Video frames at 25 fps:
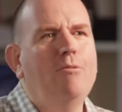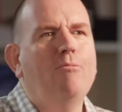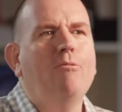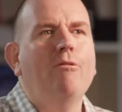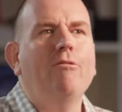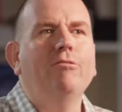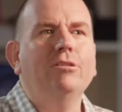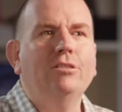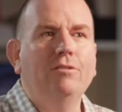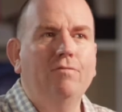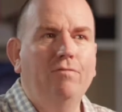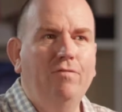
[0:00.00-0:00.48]

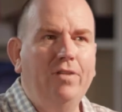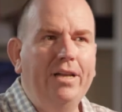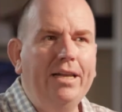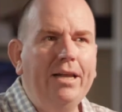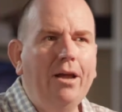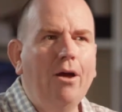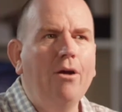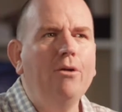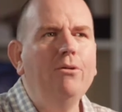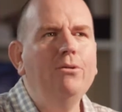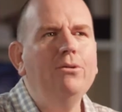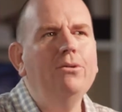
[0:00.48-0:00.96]
Whereas a
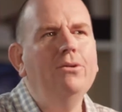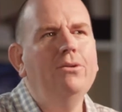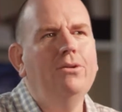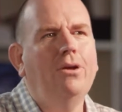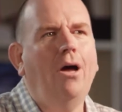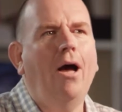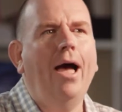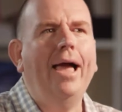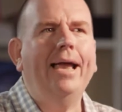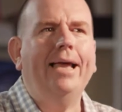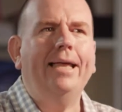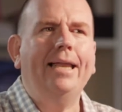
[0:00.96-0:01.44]
video,
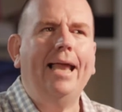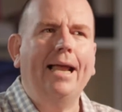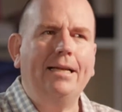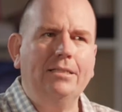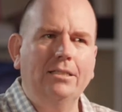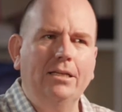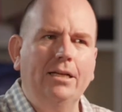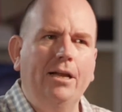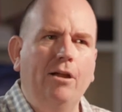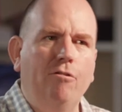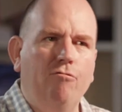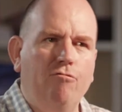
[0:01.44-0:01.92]
I can
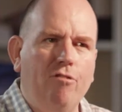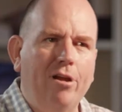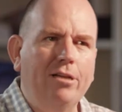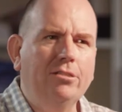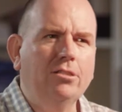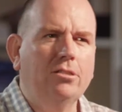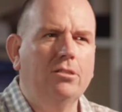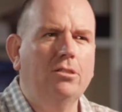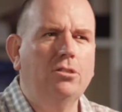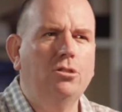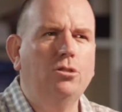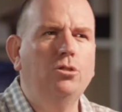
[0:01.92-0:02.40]
actually
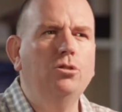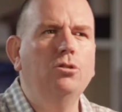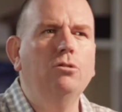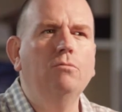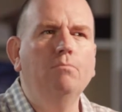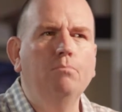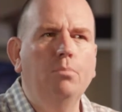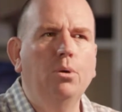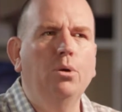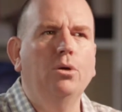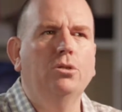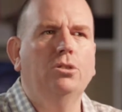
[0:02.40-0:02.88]
address the
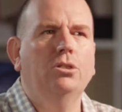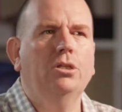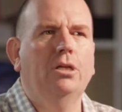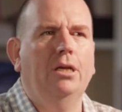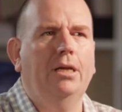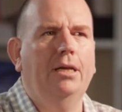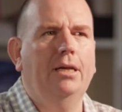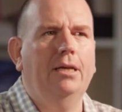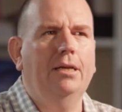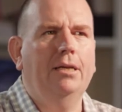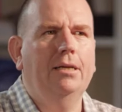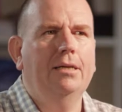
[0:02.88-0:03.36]
student
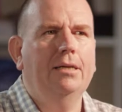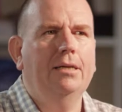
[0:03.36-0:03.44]
personally,